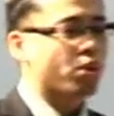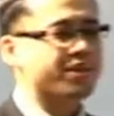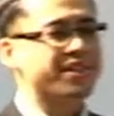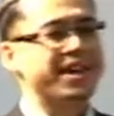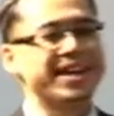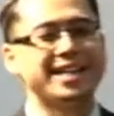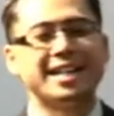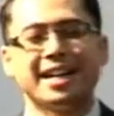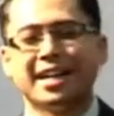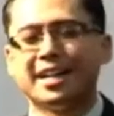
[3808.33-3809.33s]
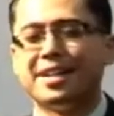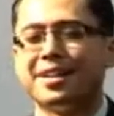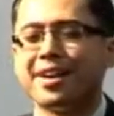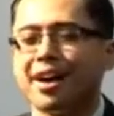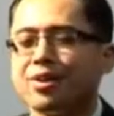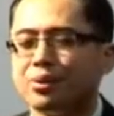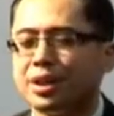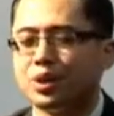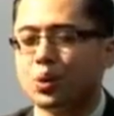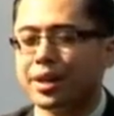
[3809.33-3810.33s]
who are saying, Not
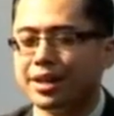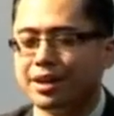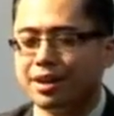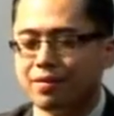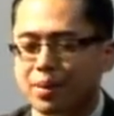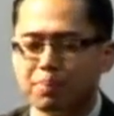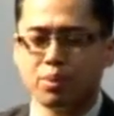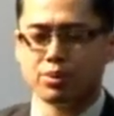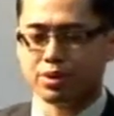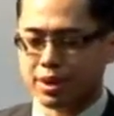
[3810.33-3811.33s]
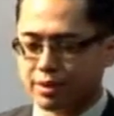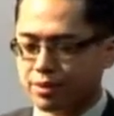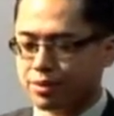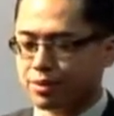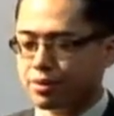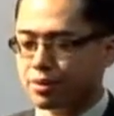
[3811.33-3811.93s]
only do I need to give up those things,